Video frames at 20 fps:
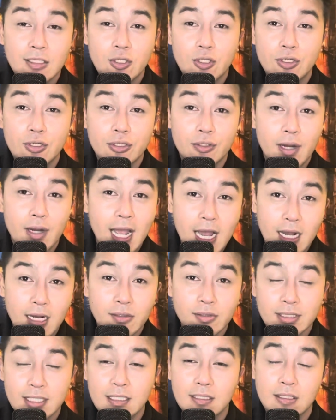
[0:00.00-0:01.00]
to your
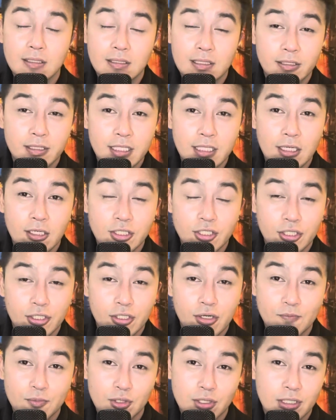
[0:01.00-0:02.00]
house and turning on your
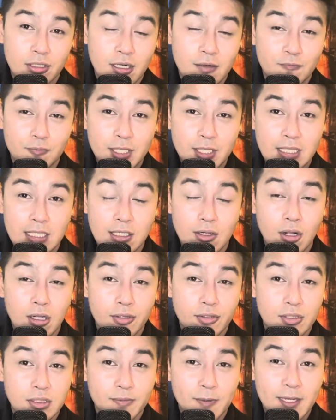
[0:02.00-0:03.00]
computer and printing
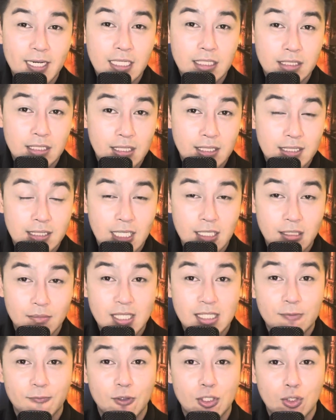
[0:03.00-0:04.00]
all those financial
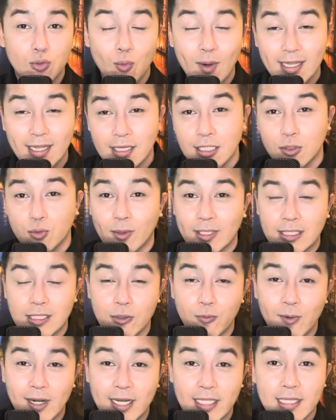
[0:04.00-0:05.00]
statements for
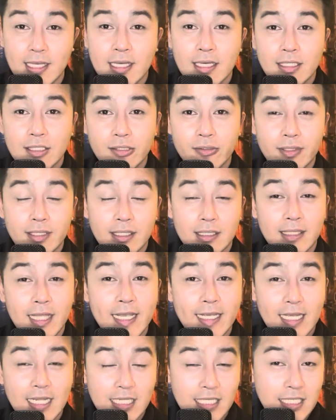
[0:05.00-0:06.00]
2021.
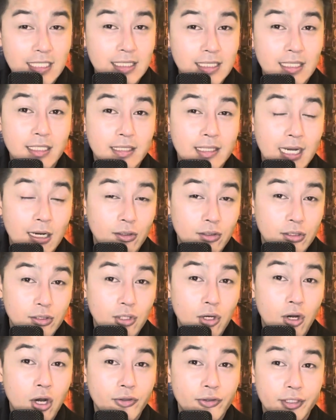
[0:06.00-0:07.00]
They can easily
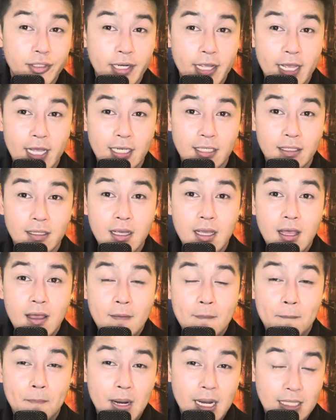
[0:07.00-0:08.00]
download on their end,
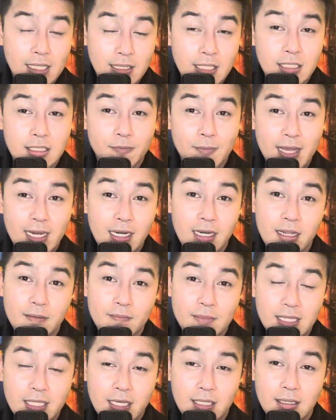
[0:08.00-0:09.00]
but it's very
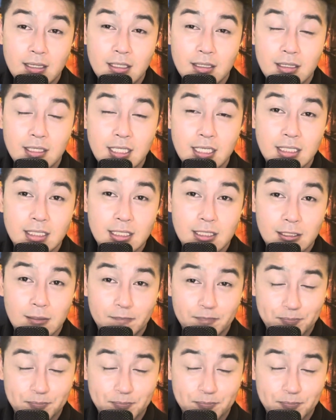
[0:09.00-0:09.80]
limited. The things